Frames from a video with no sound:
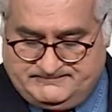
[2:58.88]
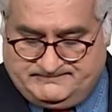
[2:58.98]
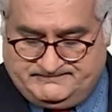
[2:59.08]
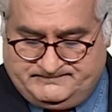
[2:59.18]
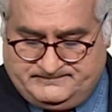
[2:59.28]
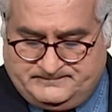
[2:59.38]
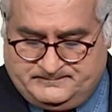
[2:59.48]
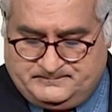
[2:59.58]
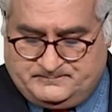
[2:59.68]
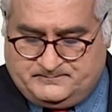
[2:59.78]

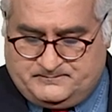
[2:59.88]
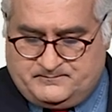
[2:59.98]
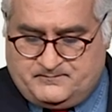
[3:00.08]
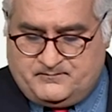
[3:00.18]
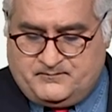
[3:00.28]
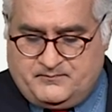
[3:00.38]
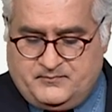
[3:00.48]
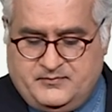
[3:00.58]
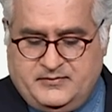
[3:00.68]
(silence)